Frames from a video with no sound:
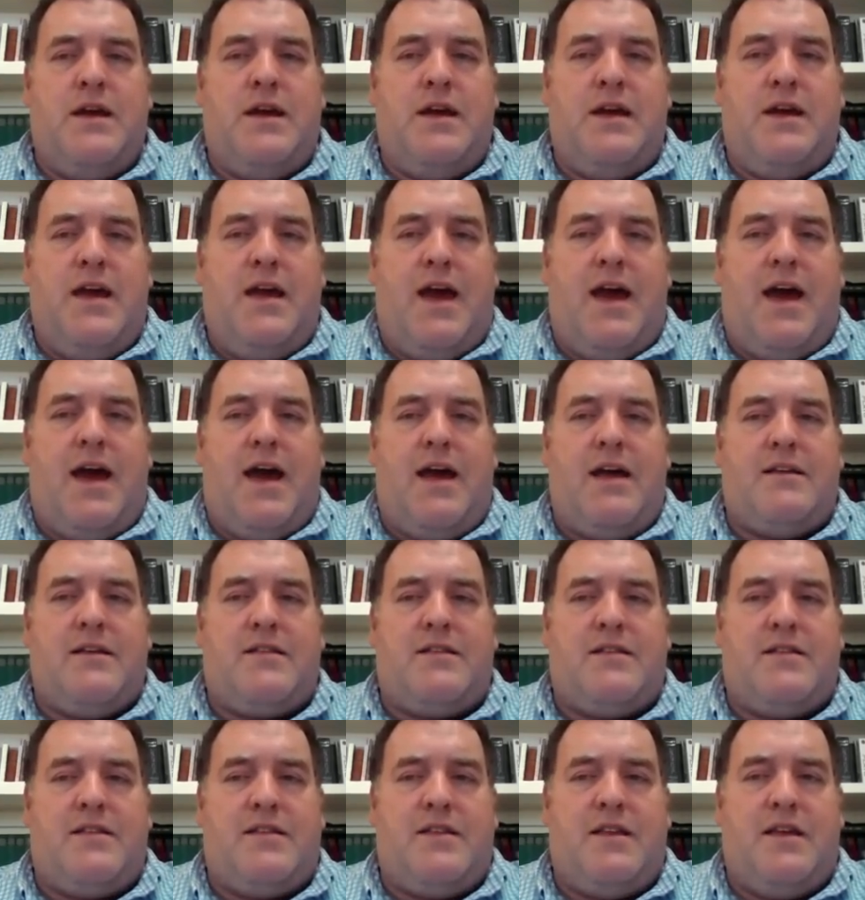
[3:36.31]
He
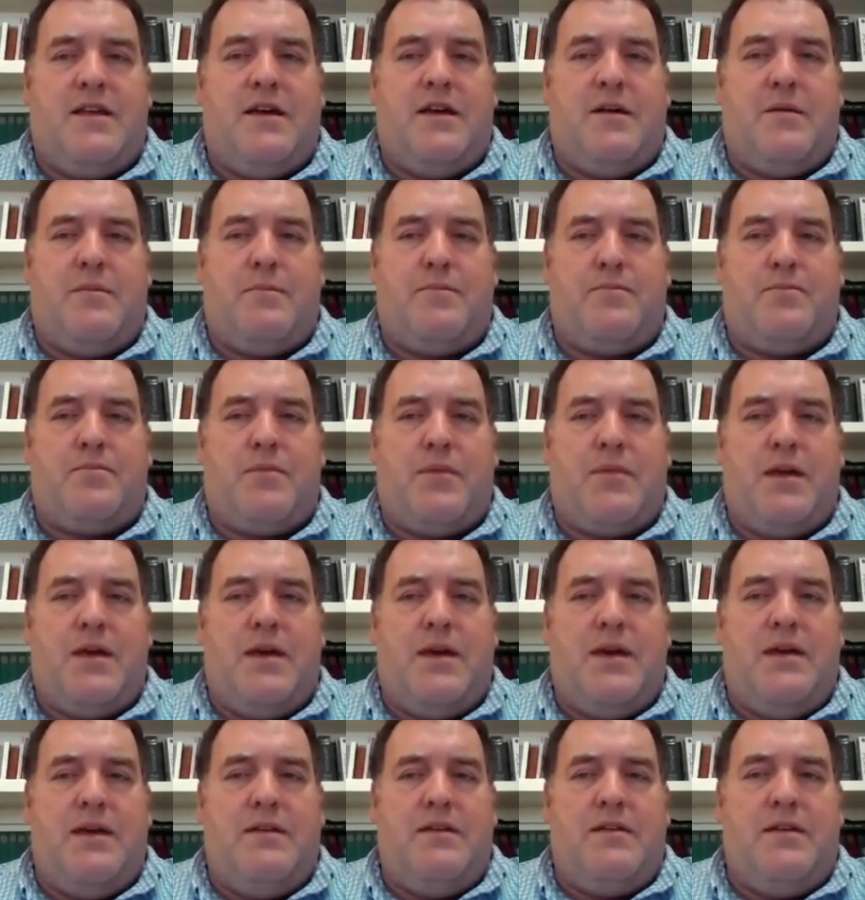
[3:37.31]
asks them,
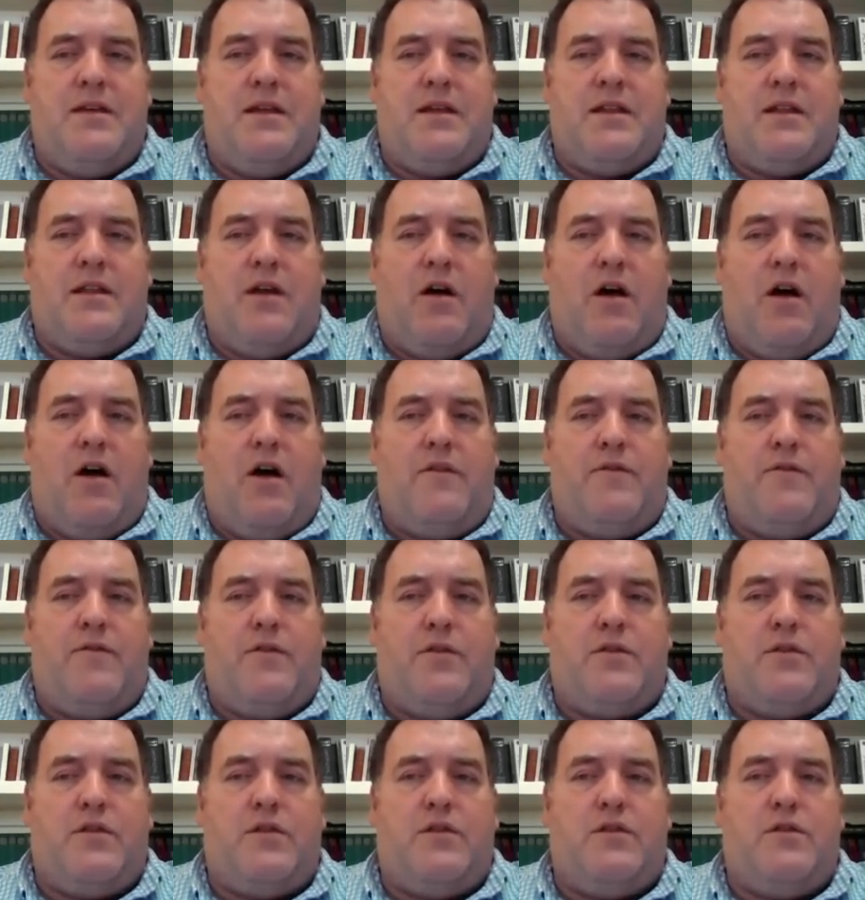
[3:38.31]
"Is it
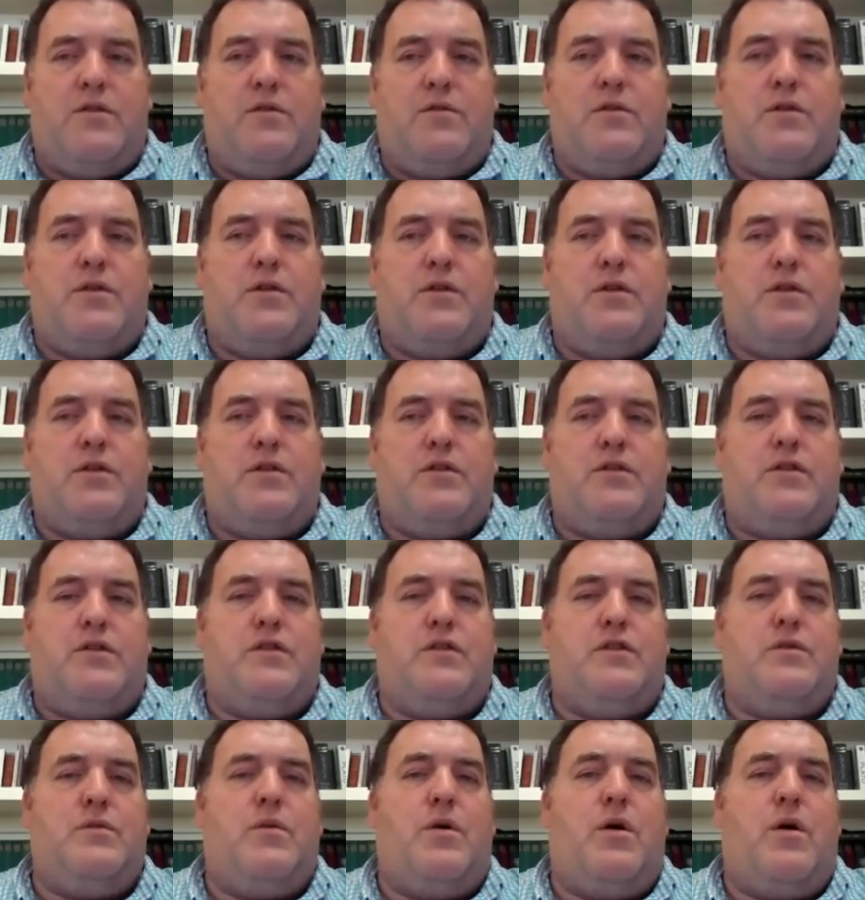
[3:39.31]
lawful to do good or
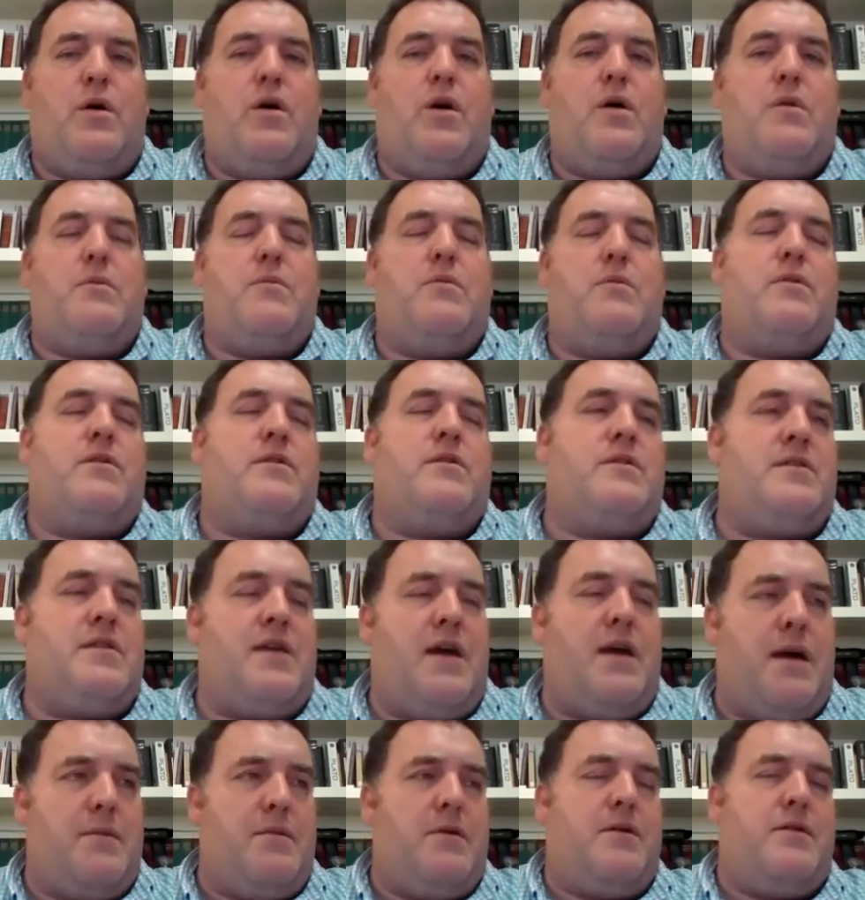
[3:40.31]
to do harm on the
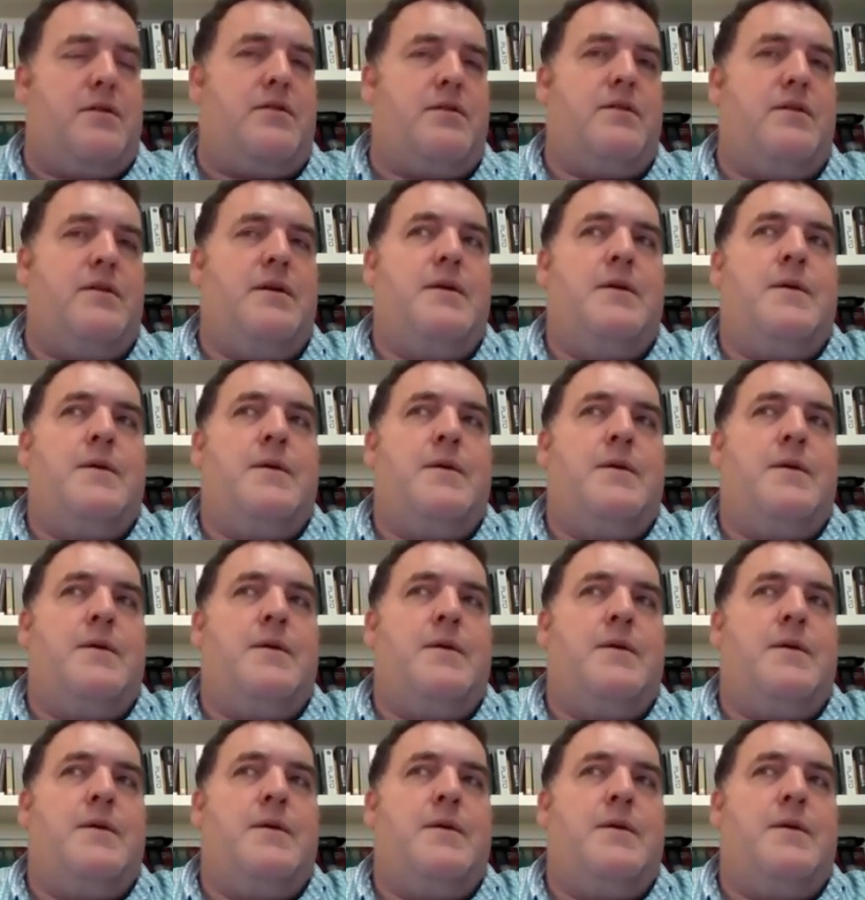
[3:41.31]
Sabbath?"